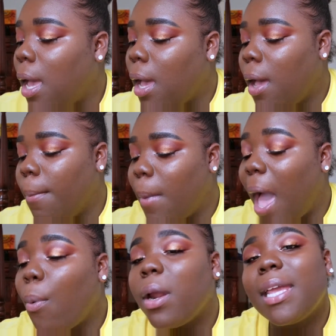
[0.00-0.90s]

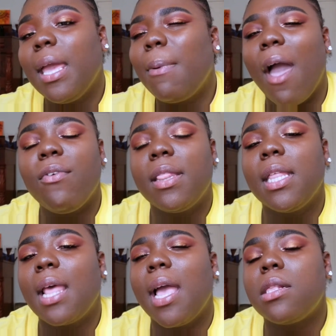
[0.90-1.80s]
I want to keep
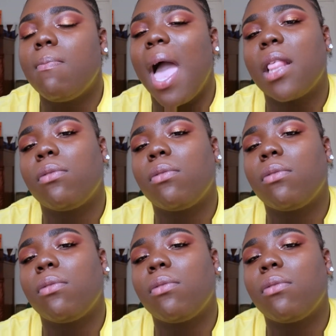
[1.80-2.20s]
everything that is math